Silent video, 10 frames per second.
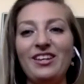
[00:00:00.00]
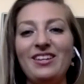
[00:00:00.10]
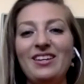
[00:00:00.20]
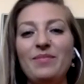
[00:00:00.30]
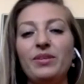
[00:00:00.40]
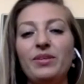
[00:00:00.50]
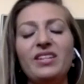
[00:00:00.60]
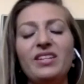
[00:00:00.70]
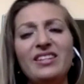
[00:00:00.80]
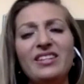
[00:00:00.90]
but that
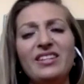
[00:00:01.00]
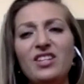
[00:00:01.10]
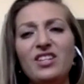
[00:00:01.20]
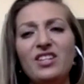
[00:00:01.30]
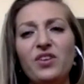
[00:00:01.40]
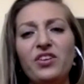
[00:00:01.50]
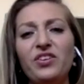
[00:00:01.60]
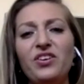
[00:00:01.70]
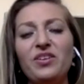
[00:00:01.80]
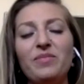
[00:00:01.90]
didn't last very
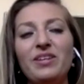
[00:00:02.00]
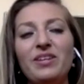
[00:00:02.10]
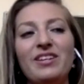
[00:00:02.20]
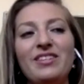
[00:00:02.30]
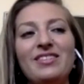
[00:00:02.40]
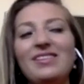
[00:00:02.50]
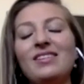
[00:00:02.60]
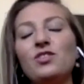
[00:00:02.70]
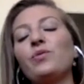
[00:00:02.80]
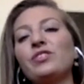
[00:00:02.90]
long because it
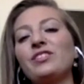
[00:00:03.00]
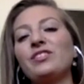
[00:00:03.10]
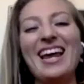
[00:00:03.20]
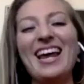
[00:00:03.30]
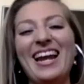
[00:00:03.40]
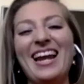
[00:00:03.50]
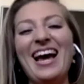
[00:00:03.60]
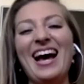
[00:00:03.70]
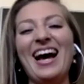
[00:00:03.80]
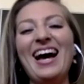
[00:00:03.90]
truly really
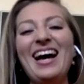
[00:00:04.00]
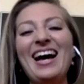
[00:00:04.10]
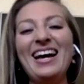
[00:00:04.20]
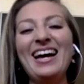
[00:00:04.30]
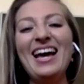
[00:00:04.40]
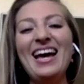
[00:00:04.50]
wasn't interested in